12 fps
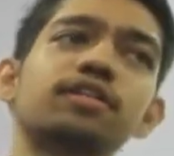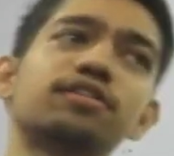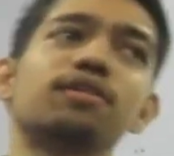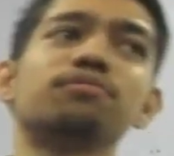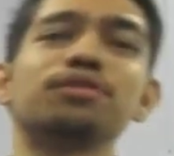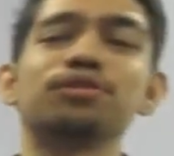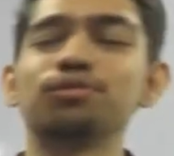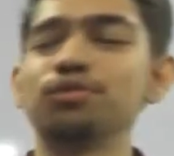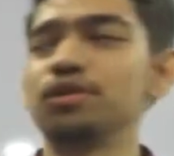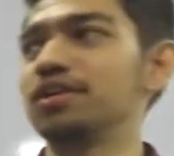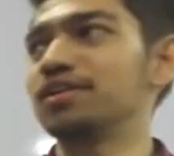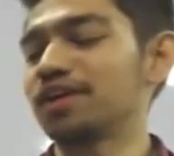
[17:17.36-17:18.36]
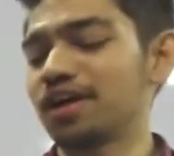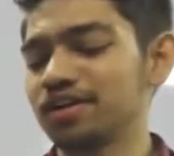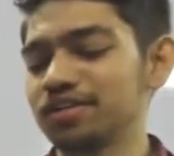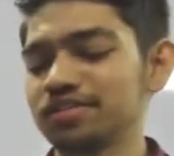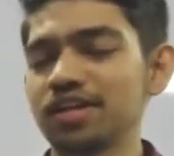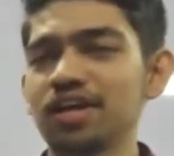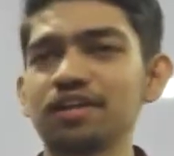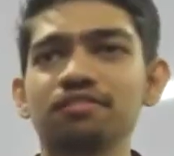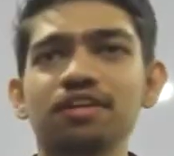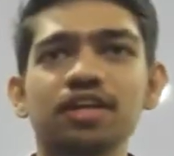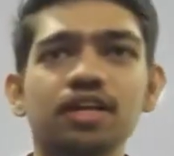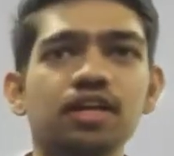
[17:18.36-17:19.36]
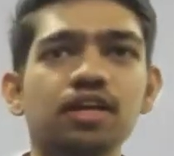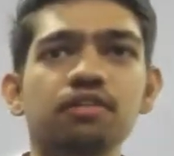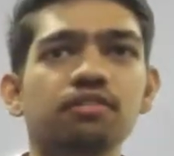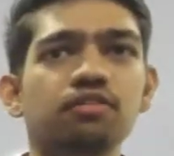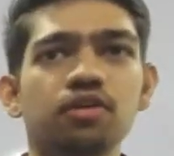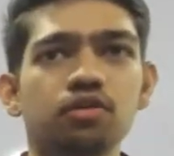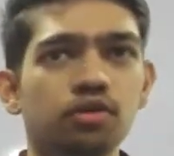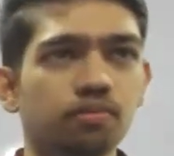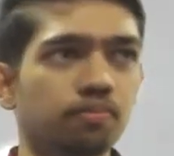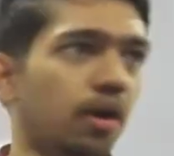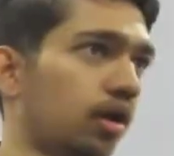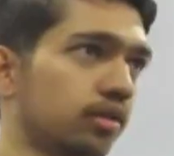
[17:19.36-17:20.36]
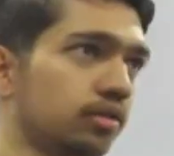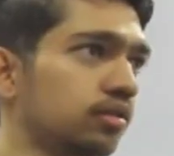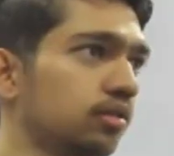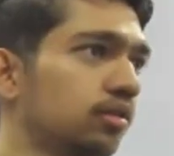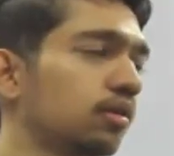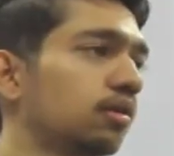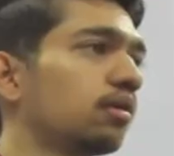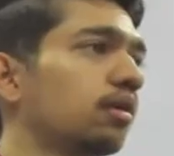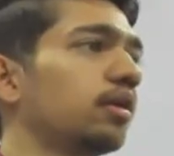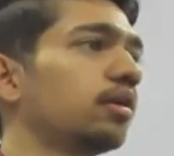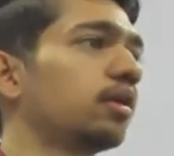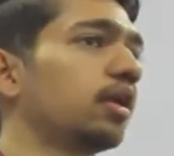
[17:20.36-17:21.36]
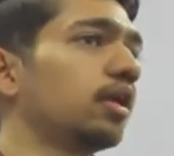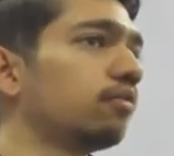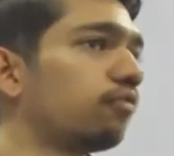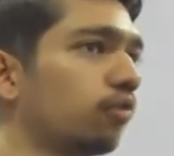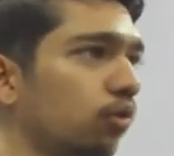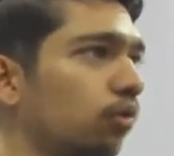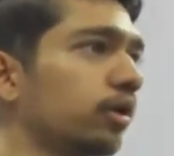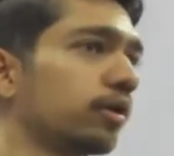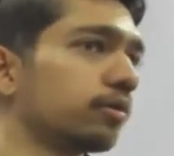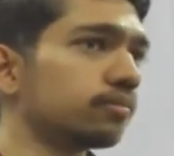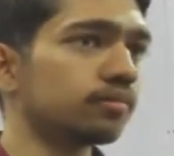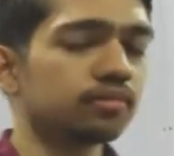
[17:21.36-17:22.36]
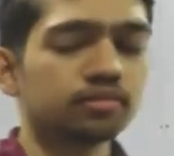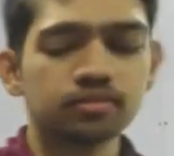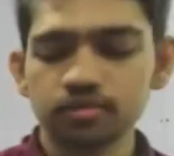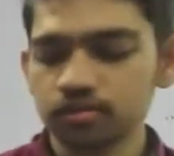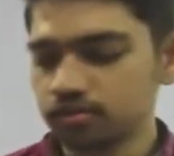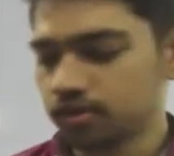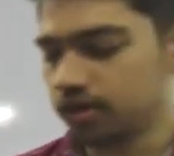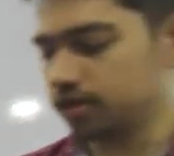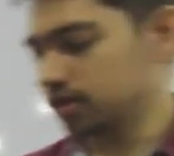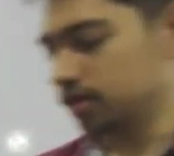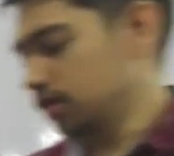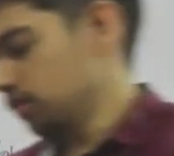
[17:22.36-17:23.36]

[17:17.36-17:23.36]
That's something you will understand very clearly when you're doing plants, right? In phloem, right?